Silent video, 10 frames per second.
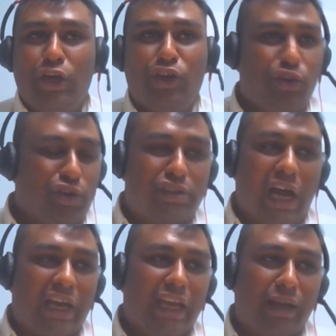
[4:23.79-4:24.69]
you're
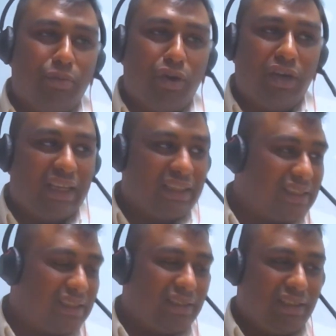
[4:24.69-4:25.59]
talking about like
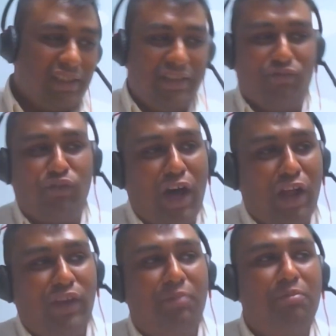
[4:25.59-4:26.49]
this
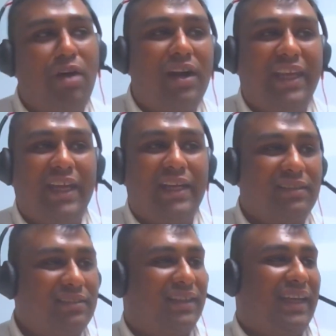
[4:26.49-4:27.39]
evolving
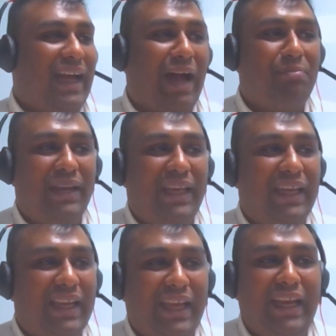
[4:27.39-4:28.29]
market happening
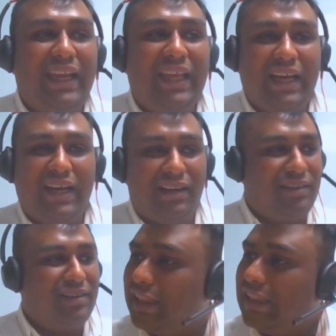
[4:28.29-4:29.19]
in India, and
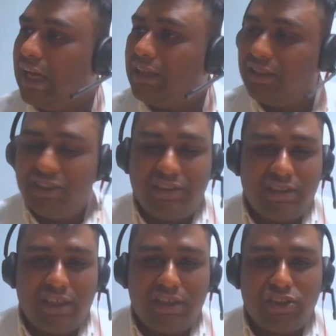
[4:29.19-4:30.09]
that
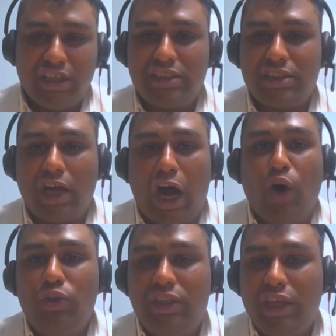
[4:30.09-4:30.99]
research is
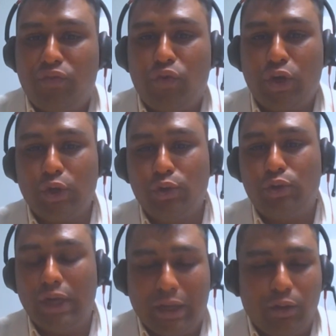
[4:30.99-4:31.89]
out there for you
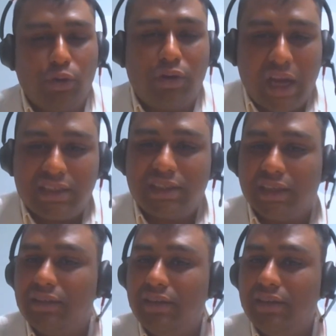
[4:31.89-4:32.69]
to like go cross it.